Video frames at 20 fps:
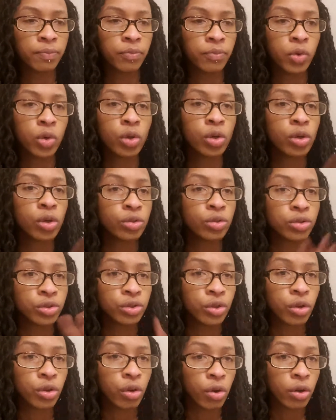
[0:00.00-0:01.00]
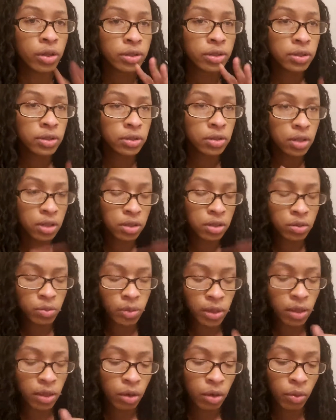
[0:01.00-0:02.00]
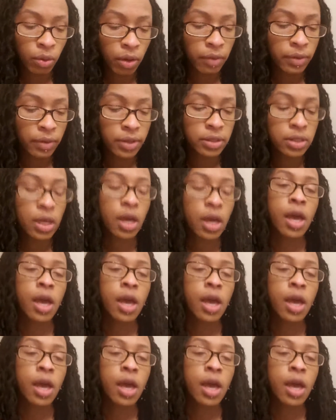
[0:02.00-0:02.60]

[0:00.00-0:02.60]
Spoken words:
roller coaster you're on this week, Aquarius,